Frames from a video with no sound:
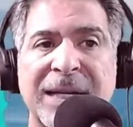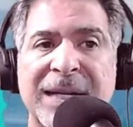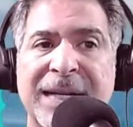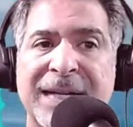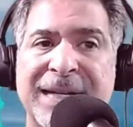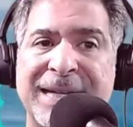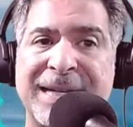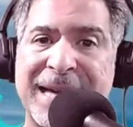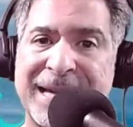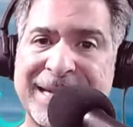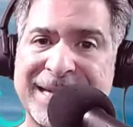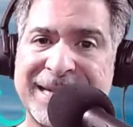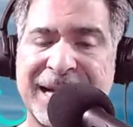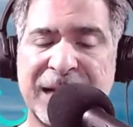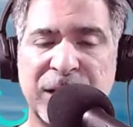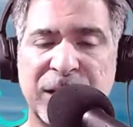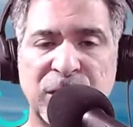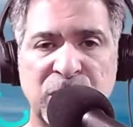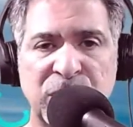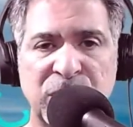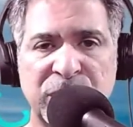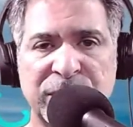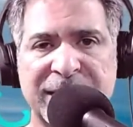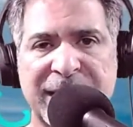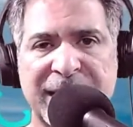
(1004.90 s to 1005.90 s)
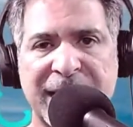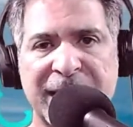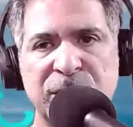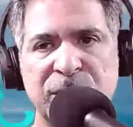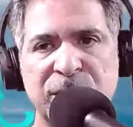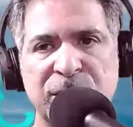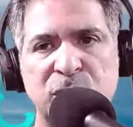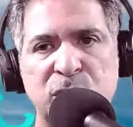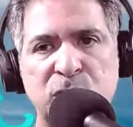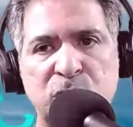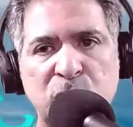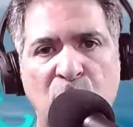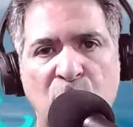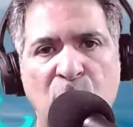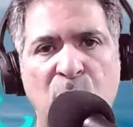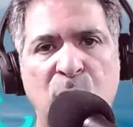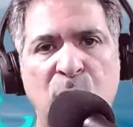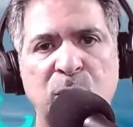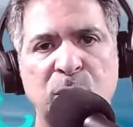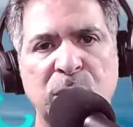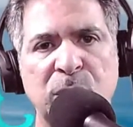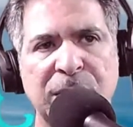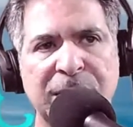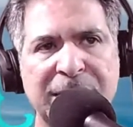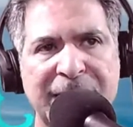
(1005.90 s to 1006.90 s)
Get that looked at.
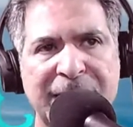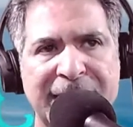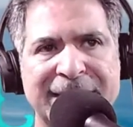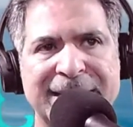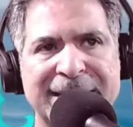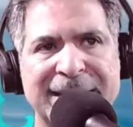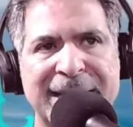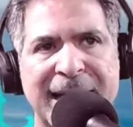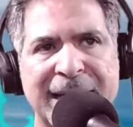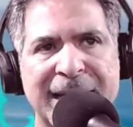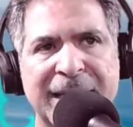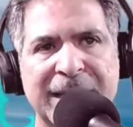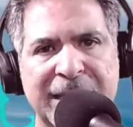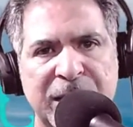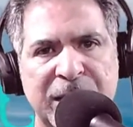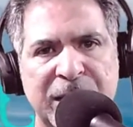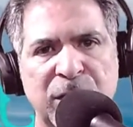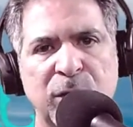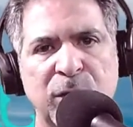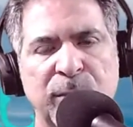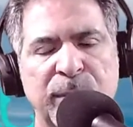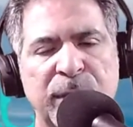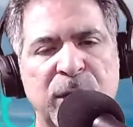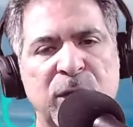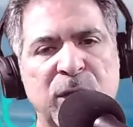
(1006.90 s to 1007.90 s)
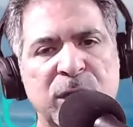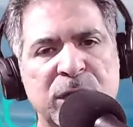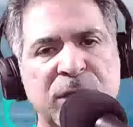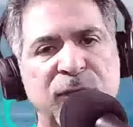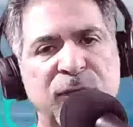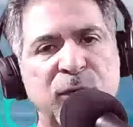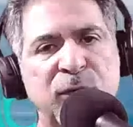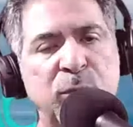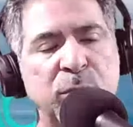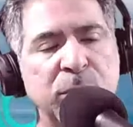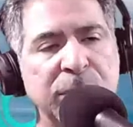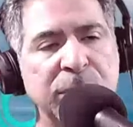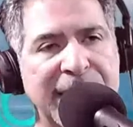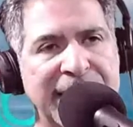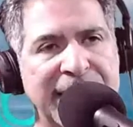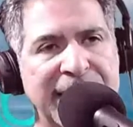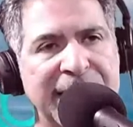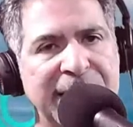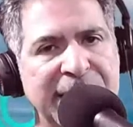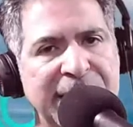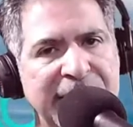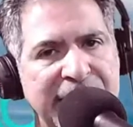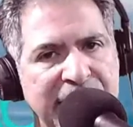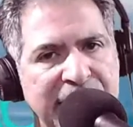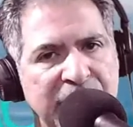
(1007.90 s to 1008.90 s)
Don't let that linger, because if you let it
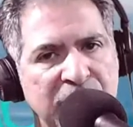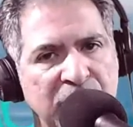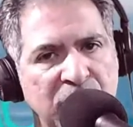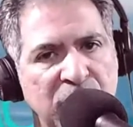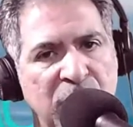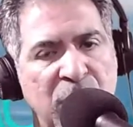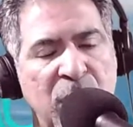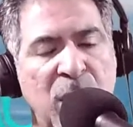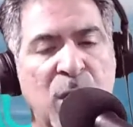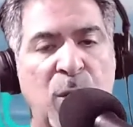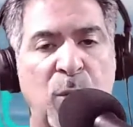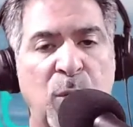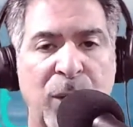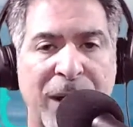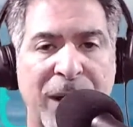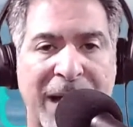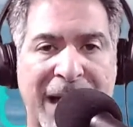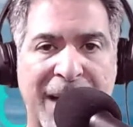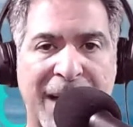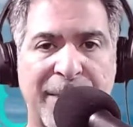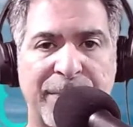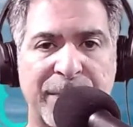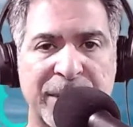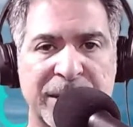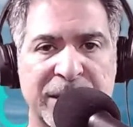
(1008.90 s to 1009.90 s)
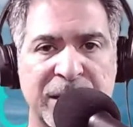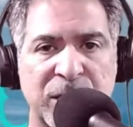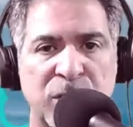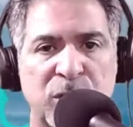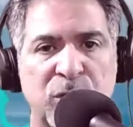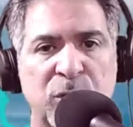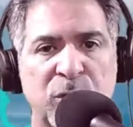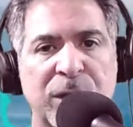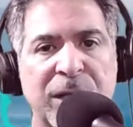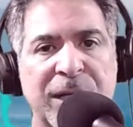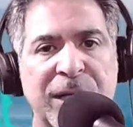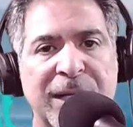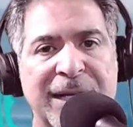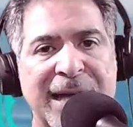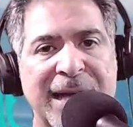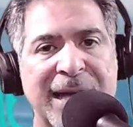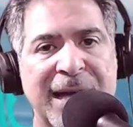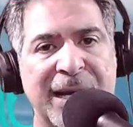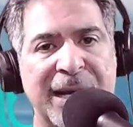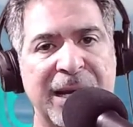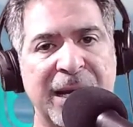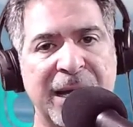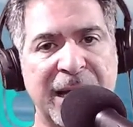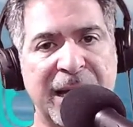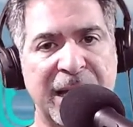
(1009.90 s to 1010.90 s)
linger, what happens is you can
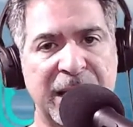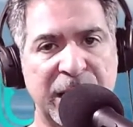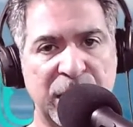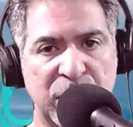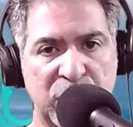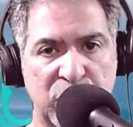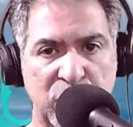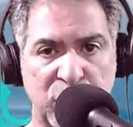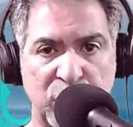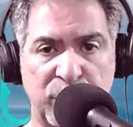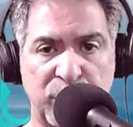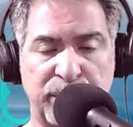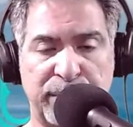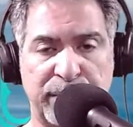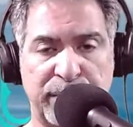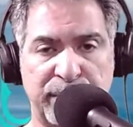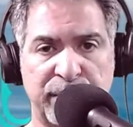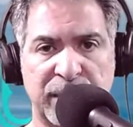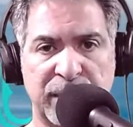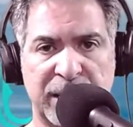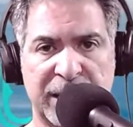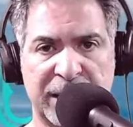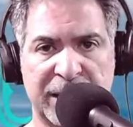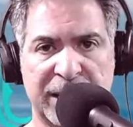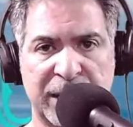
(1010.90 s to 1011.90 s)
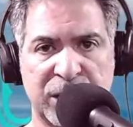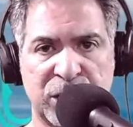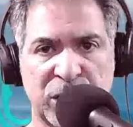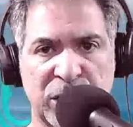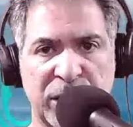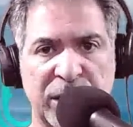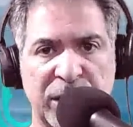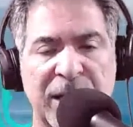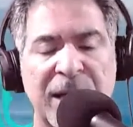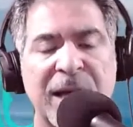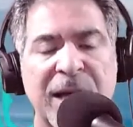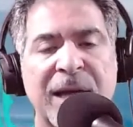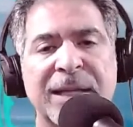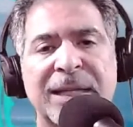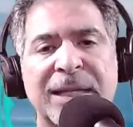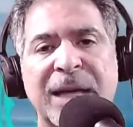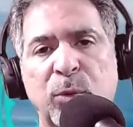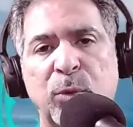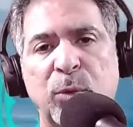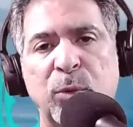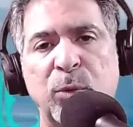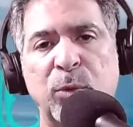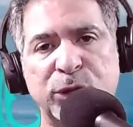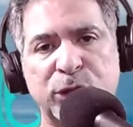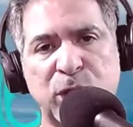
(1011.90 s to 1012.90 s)
get an acute condition
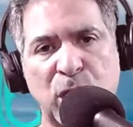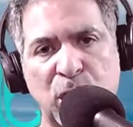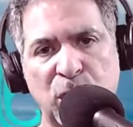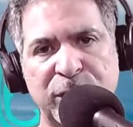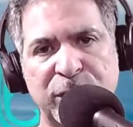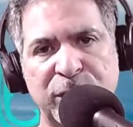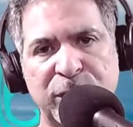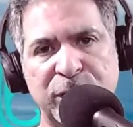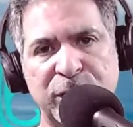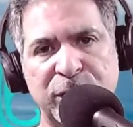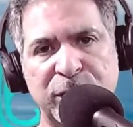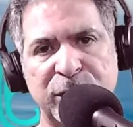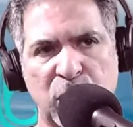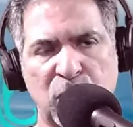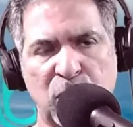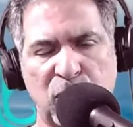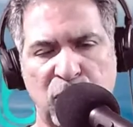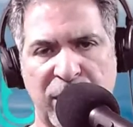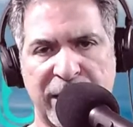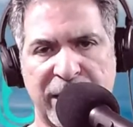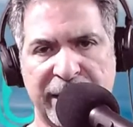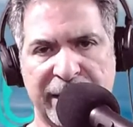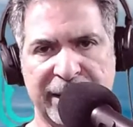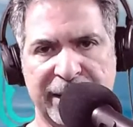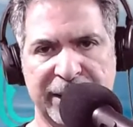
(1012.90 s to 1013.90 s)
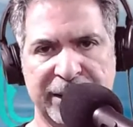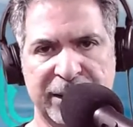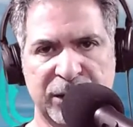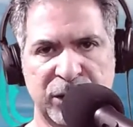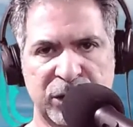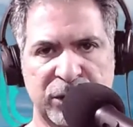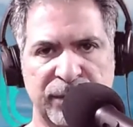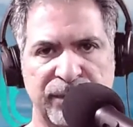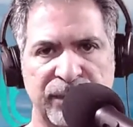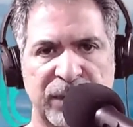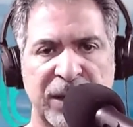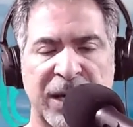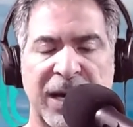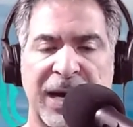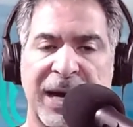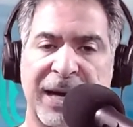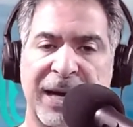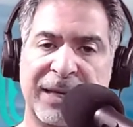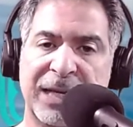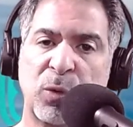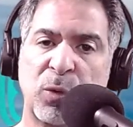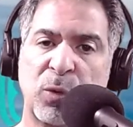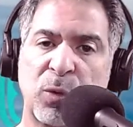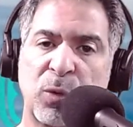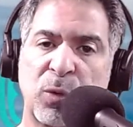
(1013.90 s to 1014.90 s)
that will turn into a chronic condition.
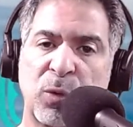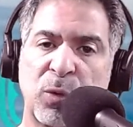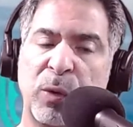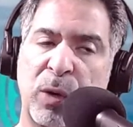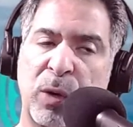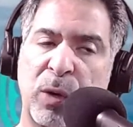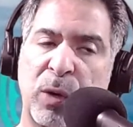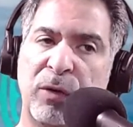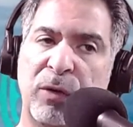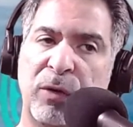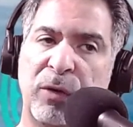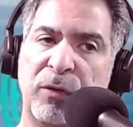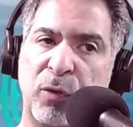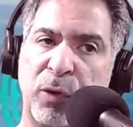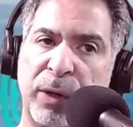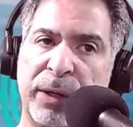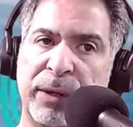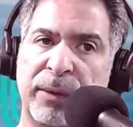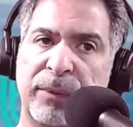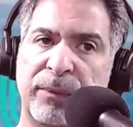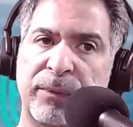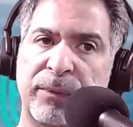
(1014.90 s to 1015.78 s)
And that's what we want to avoid.